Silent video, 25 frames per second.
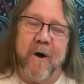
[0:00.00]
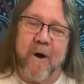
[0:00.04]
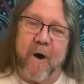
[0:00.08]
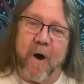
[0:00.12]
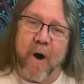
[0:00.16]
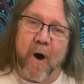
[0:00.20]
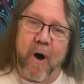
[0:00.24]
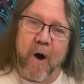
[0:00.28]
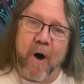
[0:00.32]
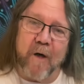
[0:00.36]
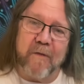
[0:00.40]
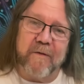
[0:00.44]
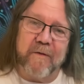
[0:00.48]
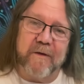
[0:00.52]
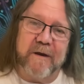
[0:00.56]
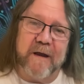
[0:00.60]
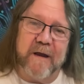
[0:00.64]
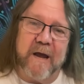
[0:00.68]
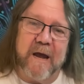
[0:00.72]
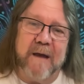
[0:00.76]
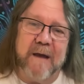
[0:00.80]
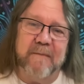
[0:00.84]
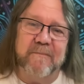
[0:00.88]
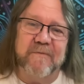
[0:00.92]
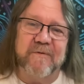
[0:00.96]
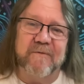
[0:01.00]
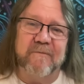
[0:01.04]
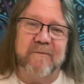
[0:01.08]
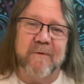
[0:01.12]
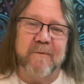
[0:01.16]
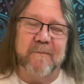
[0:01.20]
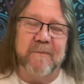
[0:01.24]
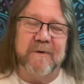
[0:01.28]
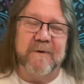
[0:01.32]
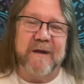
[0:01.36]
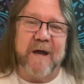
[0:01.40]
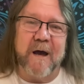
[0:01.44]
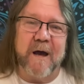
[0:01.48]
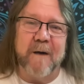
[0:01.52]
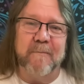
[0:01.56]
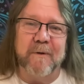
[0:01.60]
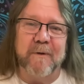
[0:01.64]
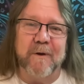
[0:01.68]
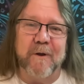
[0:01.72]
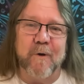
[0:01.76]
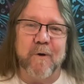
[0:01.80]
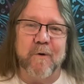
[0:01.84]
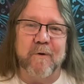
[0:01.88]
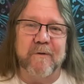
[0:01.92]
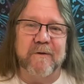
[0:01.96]
All the names of them are down
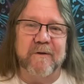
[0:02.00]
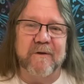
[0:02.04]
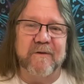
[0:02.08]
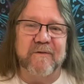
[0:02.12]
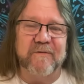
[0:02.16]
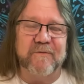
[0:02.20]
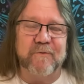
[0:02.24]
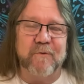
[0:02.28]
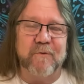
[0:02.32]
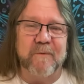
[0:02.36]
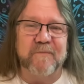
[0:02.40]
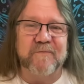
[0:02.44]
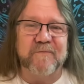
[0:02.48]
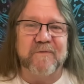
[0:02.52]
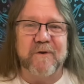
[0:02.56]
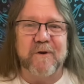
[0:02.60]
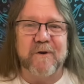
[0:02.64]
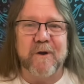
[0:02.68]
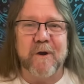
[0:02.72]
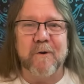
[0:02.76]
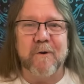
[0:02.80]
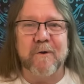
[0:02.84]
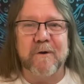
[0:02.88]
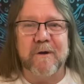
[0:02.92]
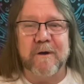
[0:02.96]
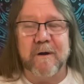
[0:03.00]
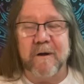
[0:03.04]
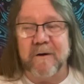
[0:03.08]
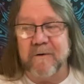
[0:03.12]
below in the description area.